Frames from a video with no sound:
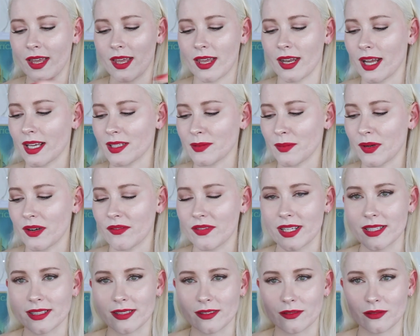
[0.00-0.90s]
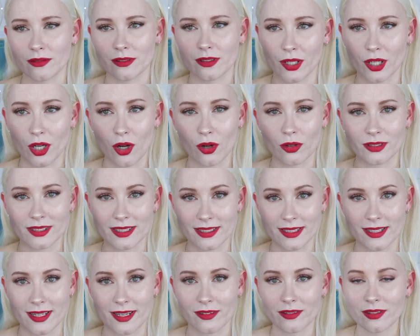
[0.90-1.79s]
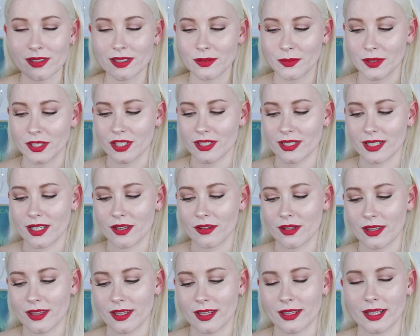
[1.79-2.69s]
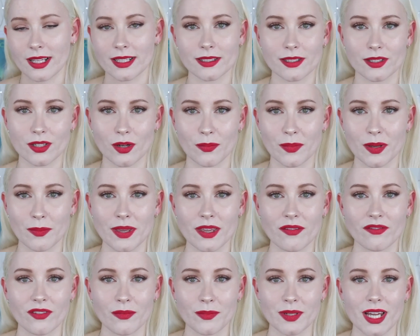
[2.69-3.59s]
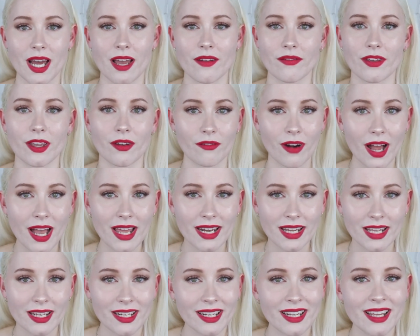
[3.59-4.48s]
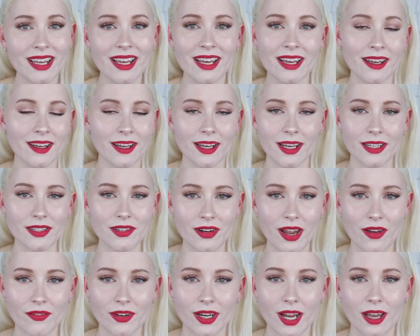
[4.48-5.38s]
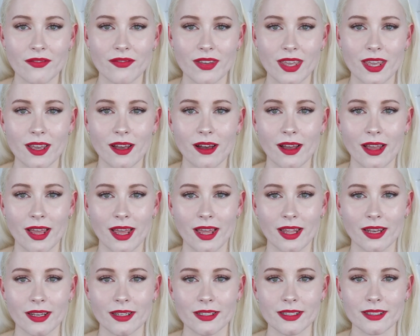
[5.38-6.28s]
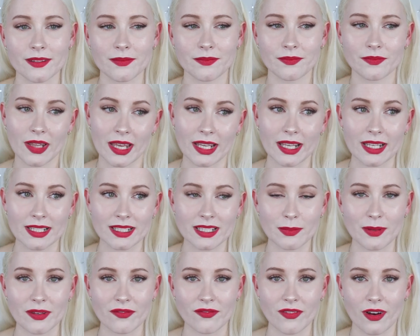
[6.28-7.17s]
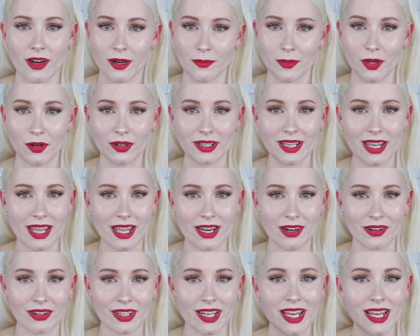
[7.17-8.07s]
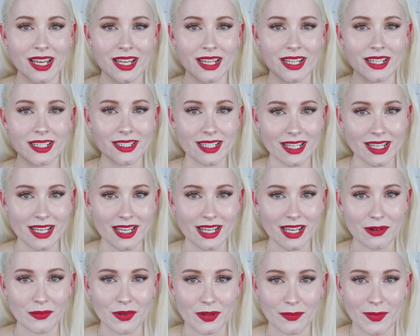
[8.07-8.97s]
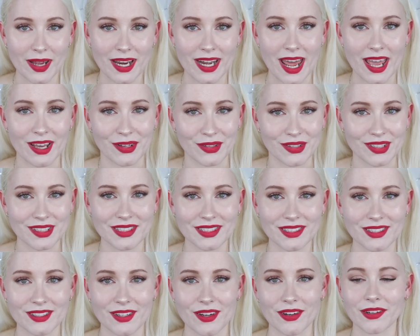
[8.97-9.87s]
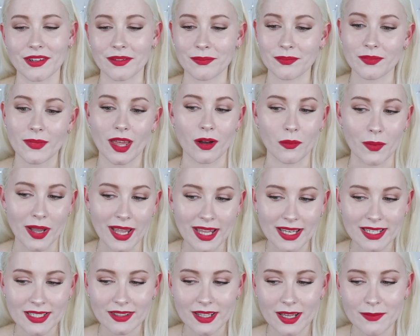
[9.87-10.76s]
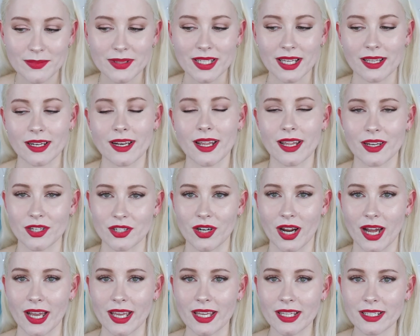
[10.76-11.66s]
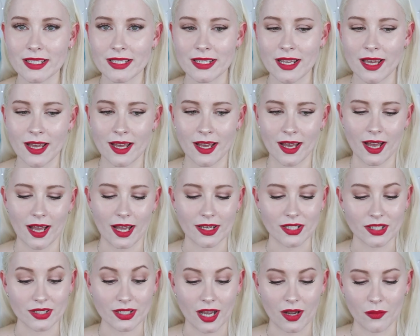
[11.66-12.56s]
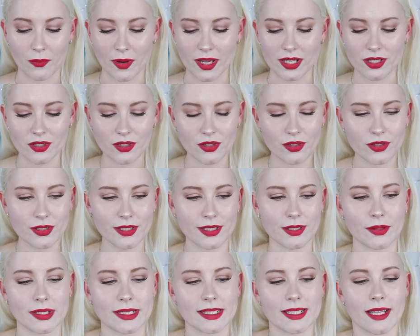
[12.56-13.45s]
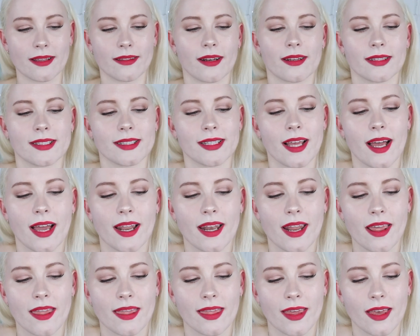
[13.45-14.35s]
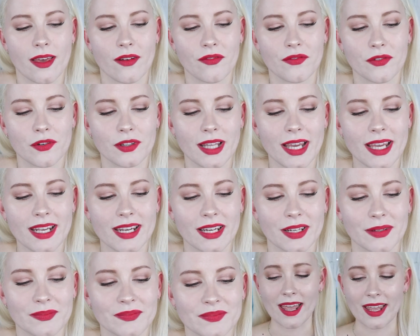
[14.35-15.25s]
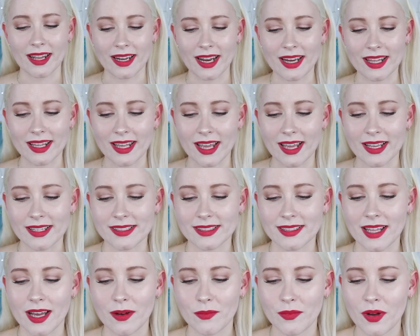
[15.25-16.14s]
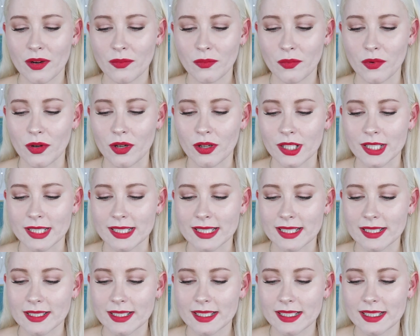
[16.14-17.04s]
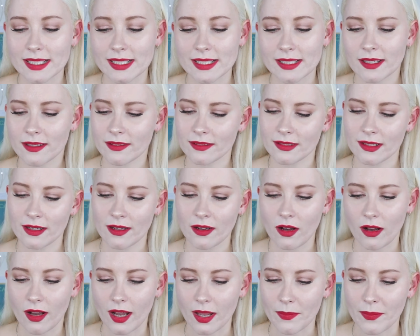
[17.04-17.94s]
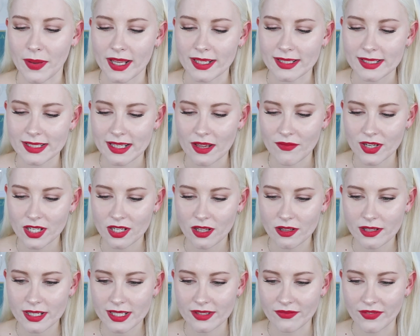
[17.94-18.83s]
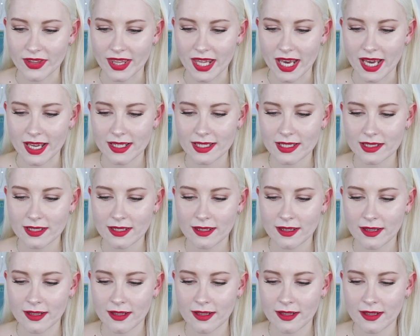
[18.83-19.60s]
It has one of these little gold seals, which is the only thing that's stopping me from diving right in. I don't have a knife here, and I guess to be fair, I'm not keen on digging in with my nails, so I'll wait until I'm done and try it. I just can't wait to, so I'll set that aside there for later. In any case, that one was, I paid $7 for that.